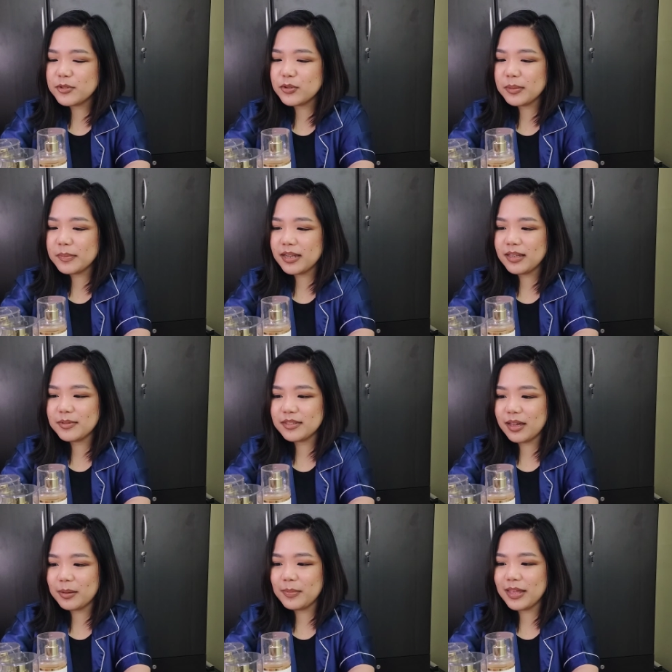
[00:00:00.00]
So I made him
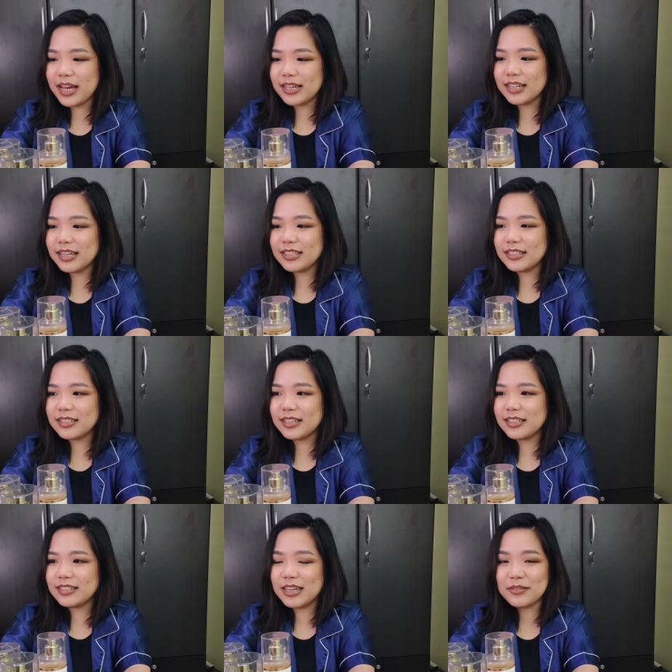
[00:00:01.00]
stop that. I
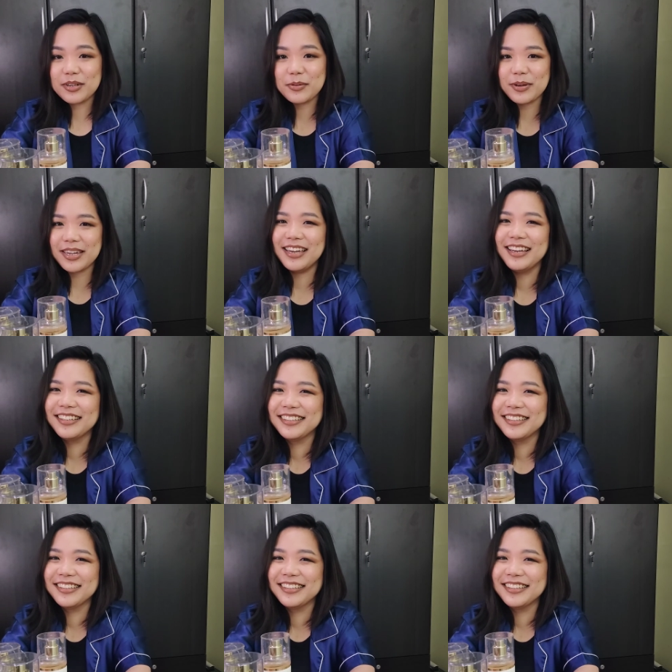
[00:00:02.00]
gave it away.